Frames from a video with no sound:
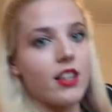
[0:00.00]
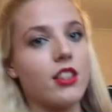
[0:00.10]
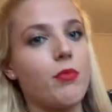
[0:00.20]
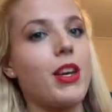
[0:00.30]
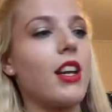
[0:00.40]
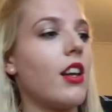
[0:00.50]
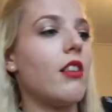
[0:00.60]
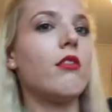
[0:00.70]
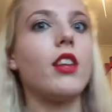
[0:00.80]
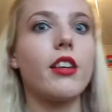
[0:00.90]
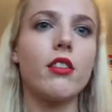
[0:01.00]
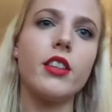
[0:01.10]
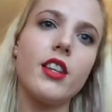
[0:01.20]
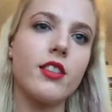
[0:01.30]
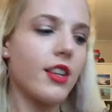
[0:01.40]
under pillow, like on
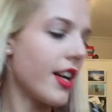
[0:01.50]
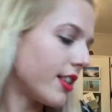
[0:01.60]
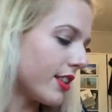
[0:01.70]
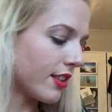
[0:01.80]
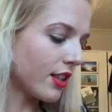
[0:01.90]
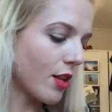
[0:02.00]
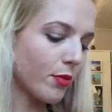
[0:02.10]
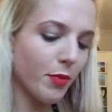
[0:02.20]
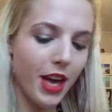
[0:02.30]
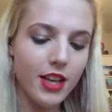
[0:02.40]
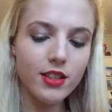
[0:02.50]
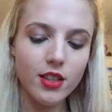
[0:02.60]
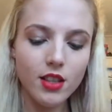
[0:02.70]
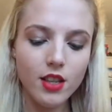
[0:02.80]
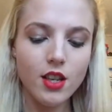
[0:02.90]
the other side, so it's a double bed.
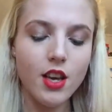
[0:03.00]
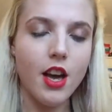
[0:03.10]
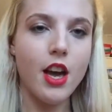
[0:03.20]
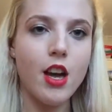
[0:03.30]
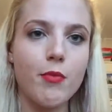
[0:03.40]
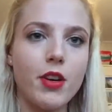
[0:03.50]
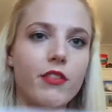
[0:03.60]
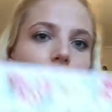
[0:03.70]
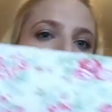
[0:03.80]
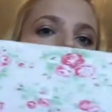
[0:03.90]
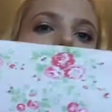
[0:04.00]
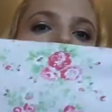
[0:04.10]
I've got